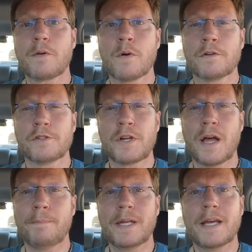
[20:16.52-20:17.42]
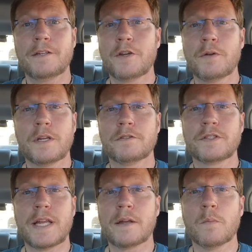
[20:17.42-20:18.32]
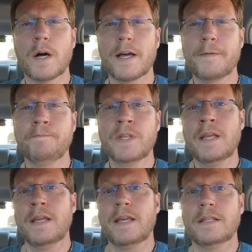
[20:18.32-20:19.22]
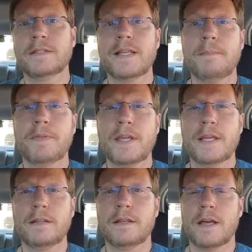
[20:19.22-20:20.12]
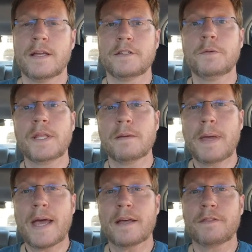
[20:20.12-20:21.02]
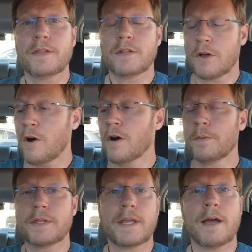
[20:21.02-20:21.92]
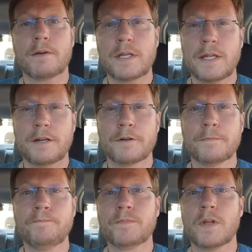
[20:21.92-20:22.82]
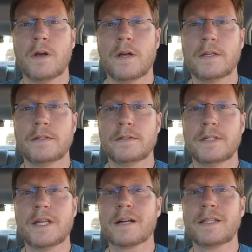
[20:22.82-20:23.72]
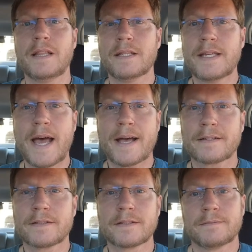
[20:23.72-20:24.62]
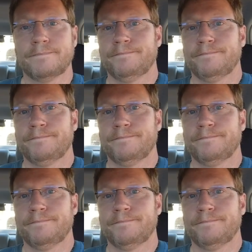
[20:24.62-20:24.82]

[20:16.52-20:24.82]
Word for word: Cornershop, and I don't understand why. And same thing, uh, doing the math in the car with the calculator on deducting the tax.